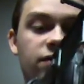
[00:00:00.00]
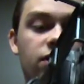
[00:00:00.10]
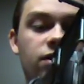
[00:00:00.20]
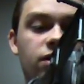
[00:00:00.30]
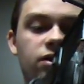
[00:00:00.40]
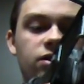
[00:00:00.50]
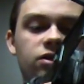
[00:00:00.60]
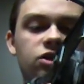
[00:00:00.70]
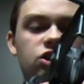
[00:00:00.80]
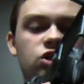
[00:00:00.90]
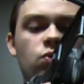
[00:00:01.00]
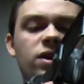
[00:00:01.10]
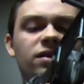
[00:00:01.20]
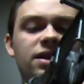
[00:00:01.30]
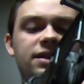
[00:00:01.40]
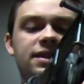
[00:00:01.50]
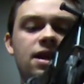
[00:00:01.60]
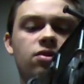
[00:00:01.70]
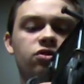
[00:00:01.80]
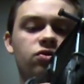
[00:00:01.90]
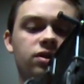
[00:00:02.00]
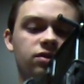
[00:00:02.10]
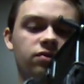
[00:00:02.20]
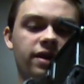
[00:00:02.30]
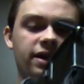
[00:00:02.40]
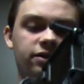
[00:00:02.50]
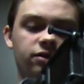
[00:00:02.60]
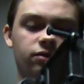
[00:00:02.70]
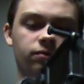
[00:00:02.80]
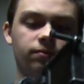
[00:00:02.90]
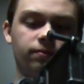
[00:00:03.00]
of a squealing sound, you can do that too.